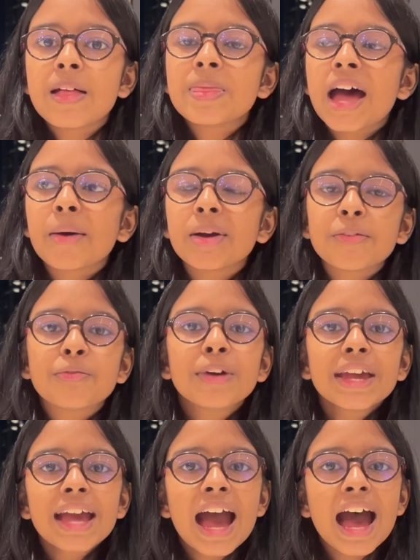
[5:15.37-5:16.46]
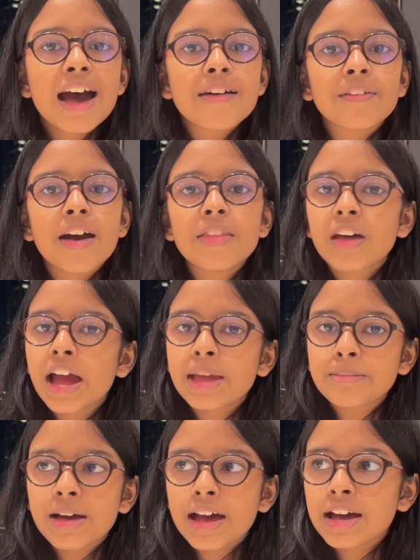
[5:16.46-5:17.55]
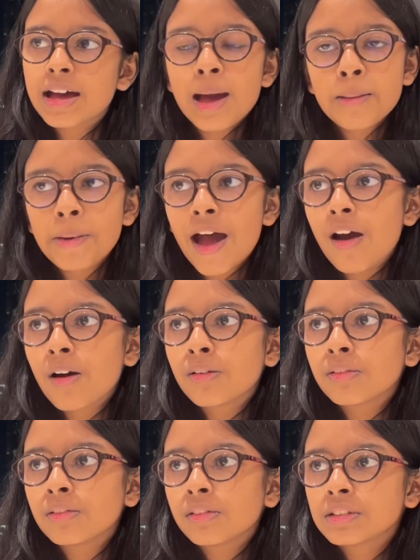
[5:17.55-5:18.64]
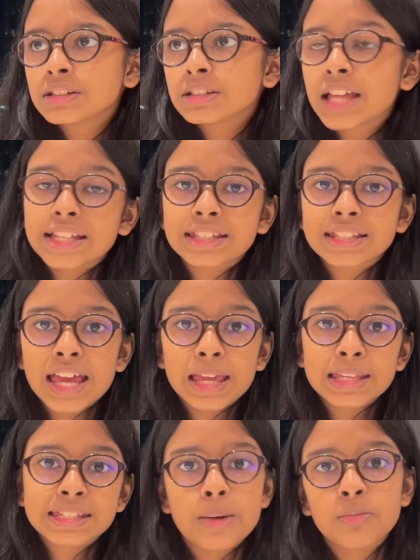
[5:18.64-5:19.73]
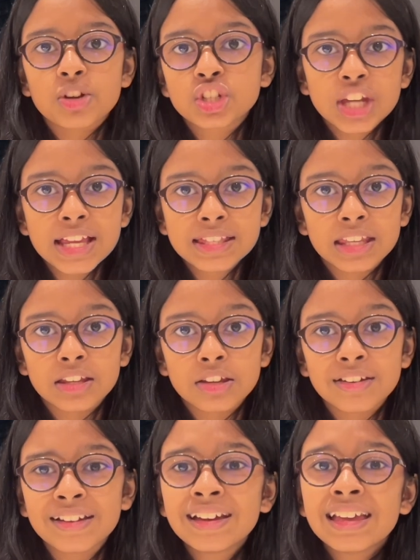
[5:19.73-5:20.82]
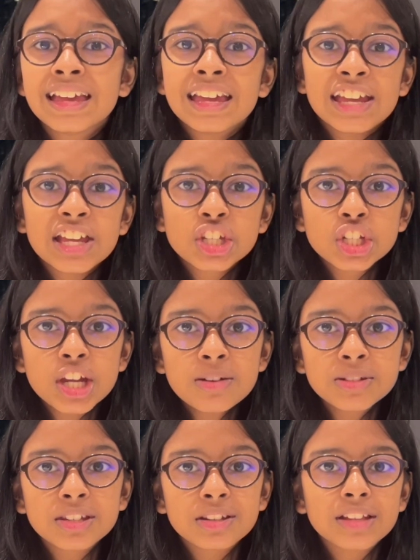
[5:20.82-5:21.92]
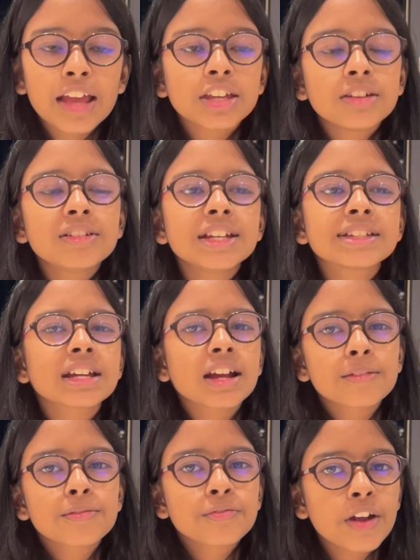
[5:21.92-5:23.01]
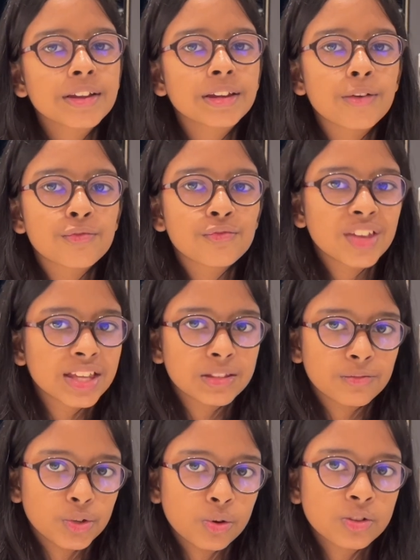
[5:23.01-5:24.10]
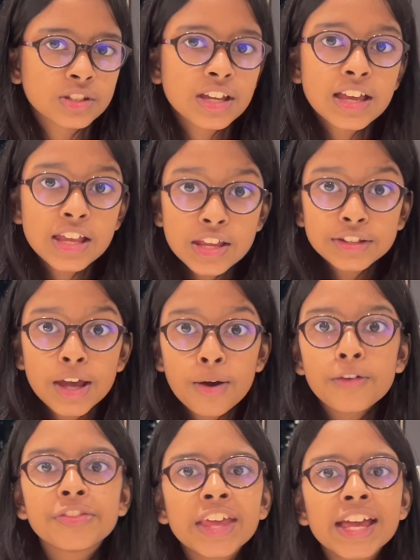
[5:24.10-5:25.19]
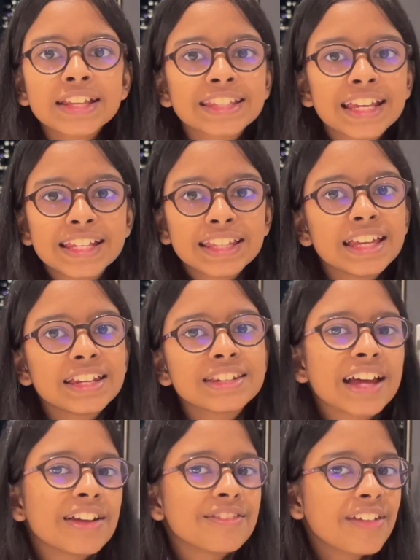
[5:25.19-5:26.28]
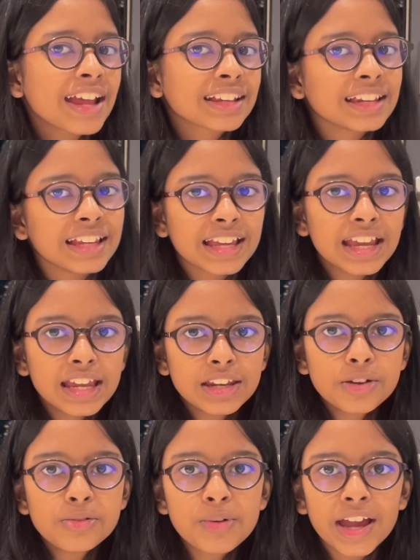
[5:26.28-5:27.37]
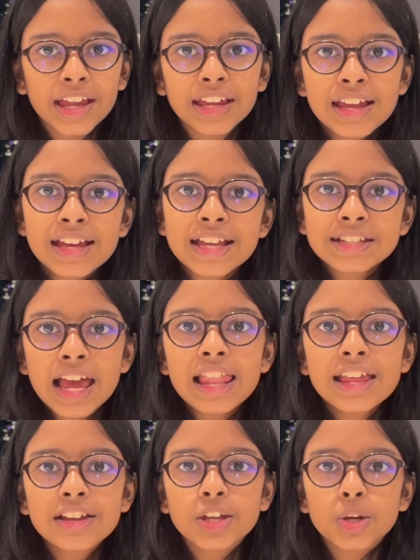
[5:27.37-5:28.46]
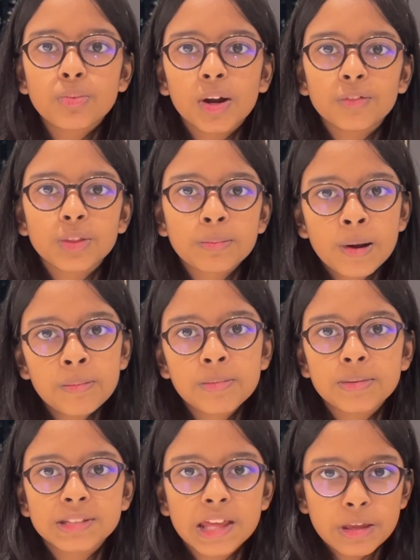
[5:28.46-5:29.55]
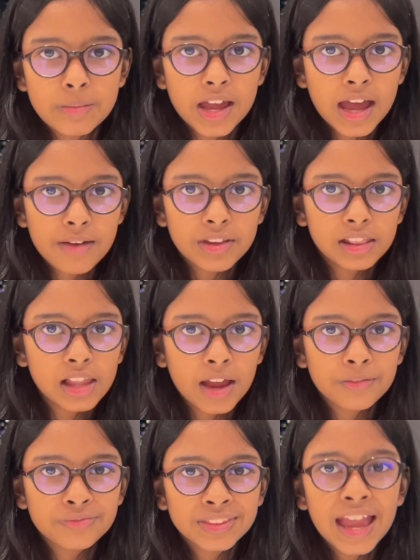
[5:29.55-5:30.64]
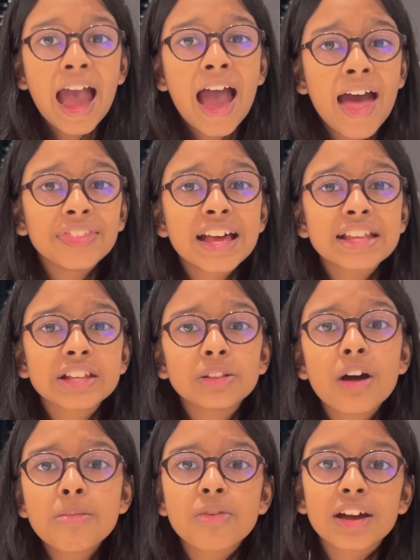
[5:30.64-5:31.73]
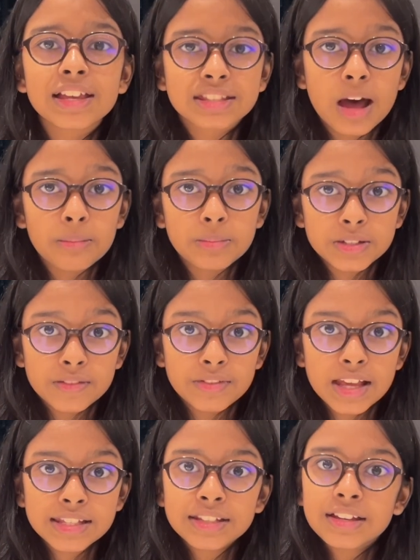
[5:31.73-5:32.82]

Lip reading: Now, if we have a nightmare about, let's say, someone chasing you, it shows you that you need to confront a fear of yours. So this is indirectly, in a way, telling you one of the problems that you might have in life. And there's a lot more examples of this.